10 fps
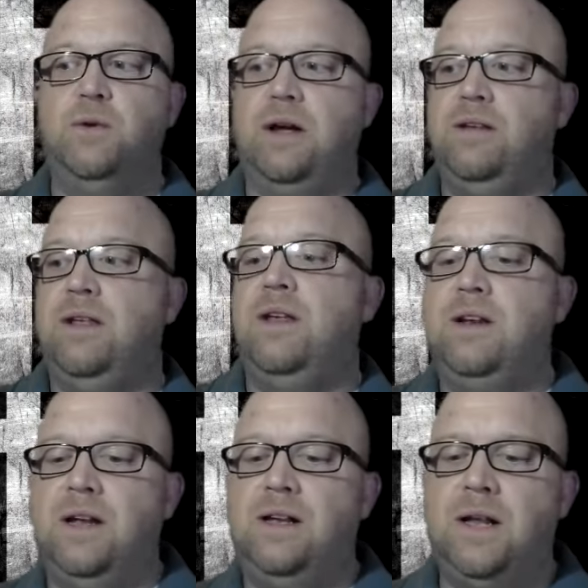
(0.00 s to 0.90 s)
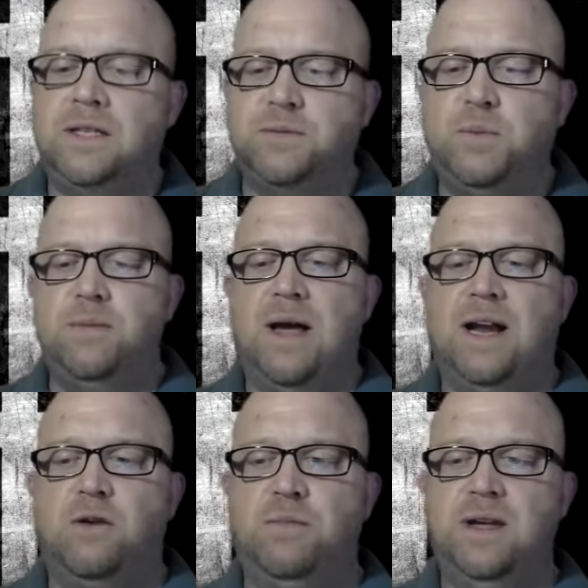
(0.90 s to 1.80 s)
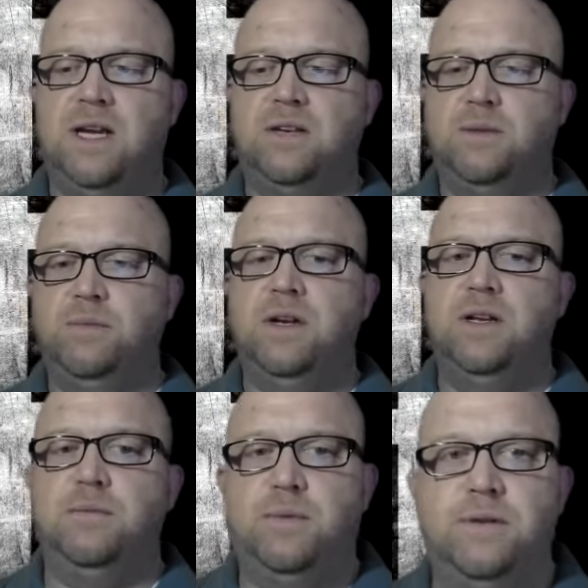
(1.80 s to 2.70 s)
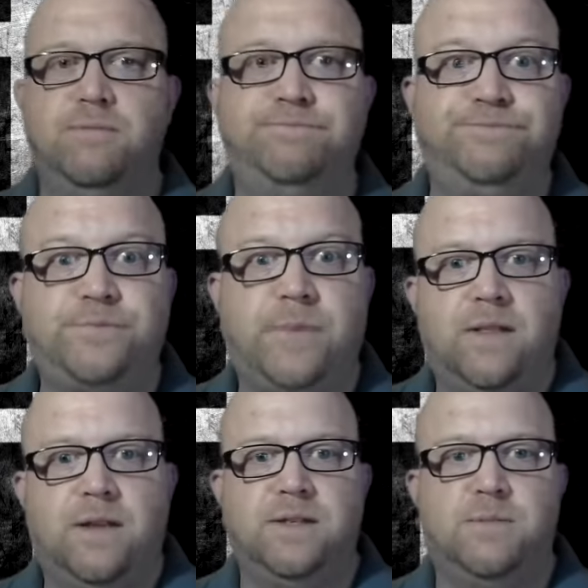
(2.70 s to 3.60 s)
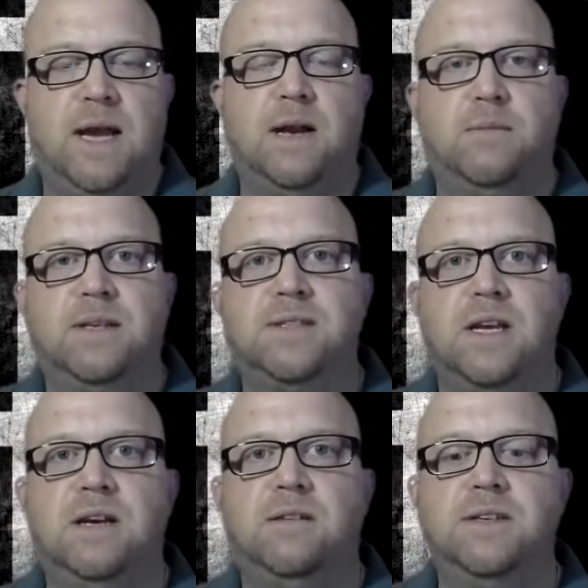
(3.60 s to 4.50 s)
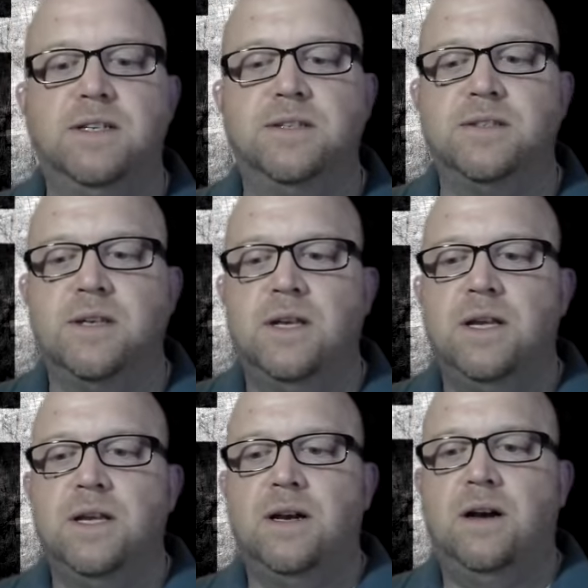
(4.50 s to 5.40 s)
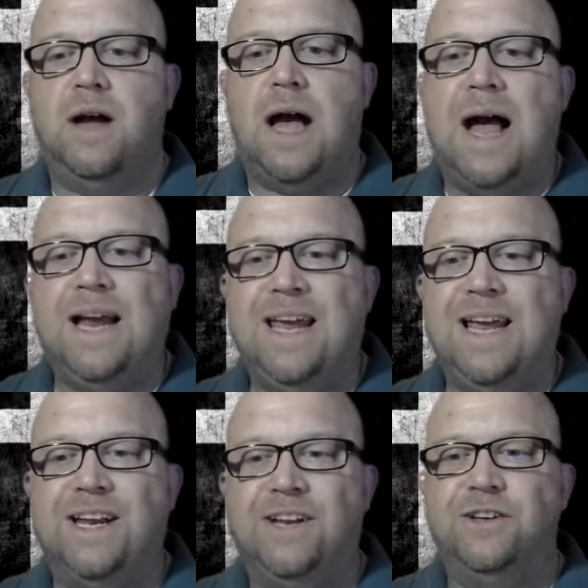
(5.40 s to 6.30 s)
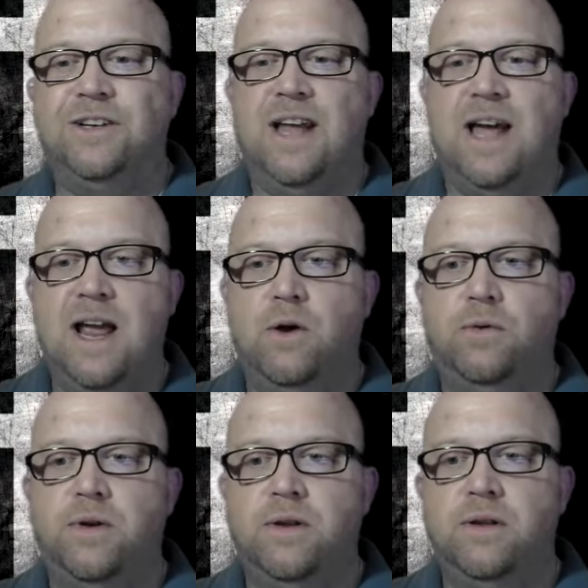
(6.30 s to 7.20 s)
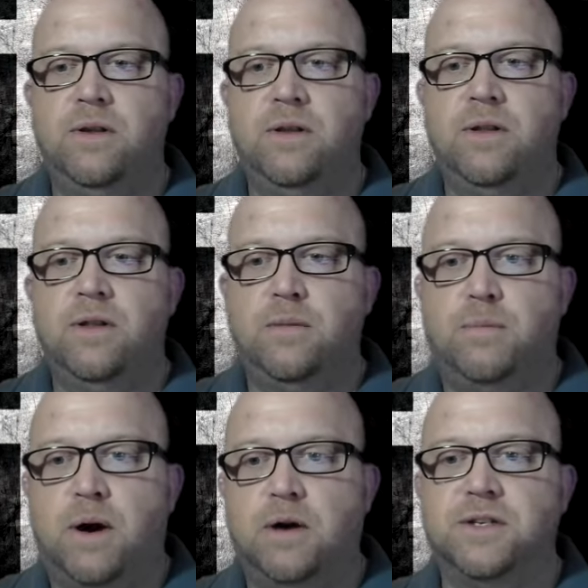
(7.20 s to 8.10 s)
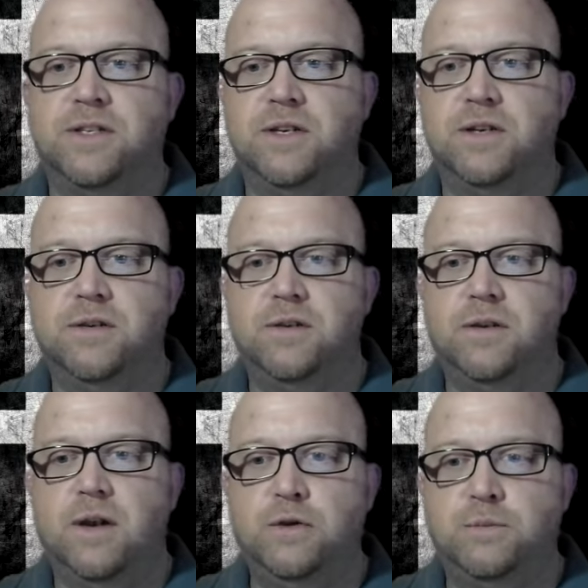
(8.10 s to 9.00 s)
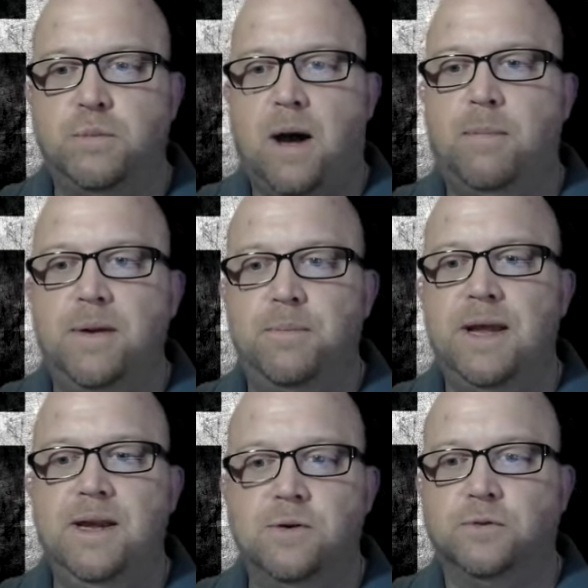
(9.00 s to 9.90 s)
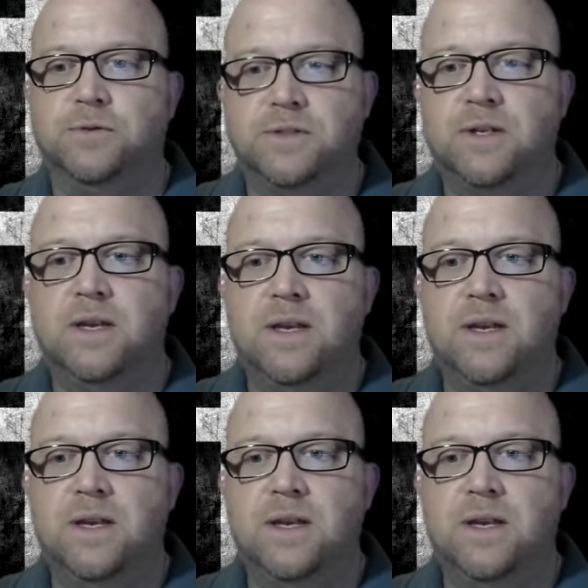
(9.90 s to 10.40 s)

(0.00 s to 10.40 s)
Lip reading: well. I just put it back on me because I'm good at putting things back on myself. I can't look down the person who's popping pills